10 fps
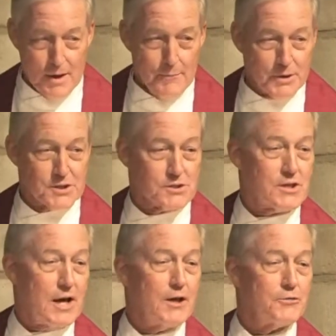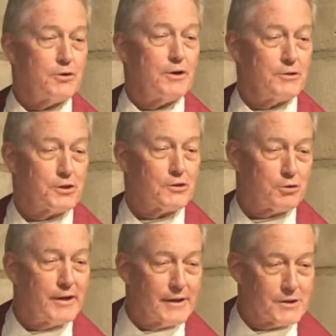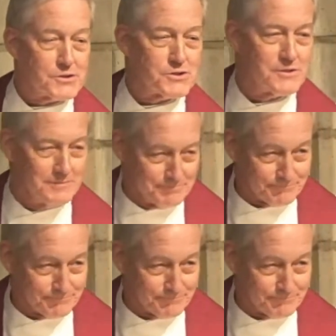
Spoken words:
because contrary to critics,